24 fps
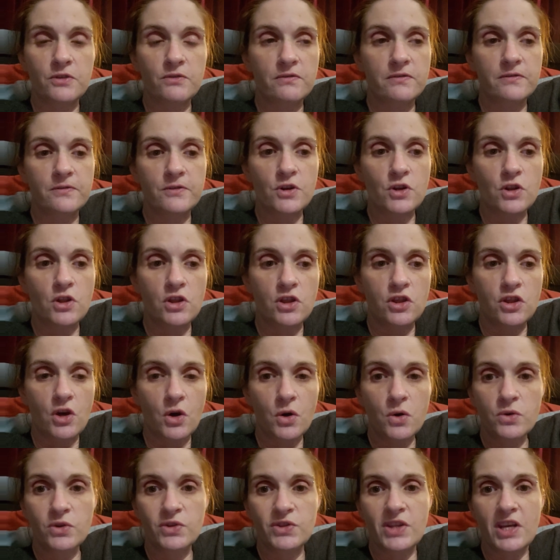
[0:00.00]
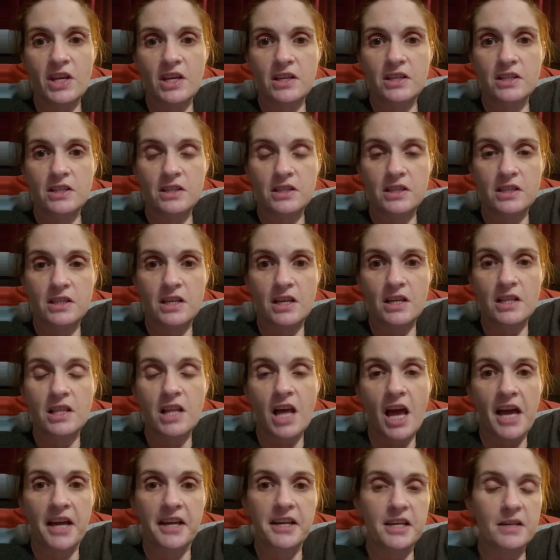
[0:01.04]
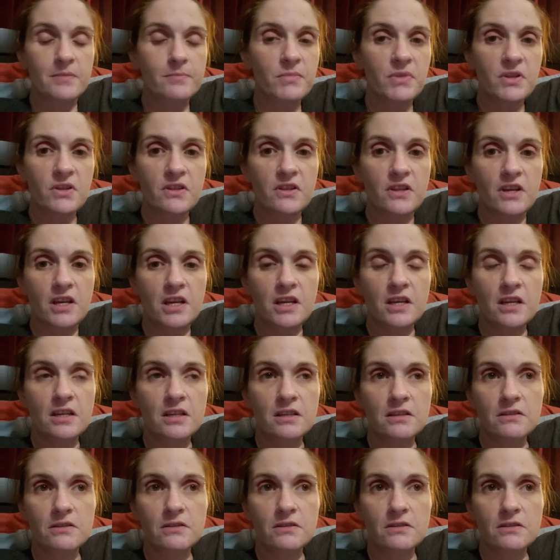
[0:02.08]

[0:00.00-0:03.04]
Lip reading: for those that lack empathy,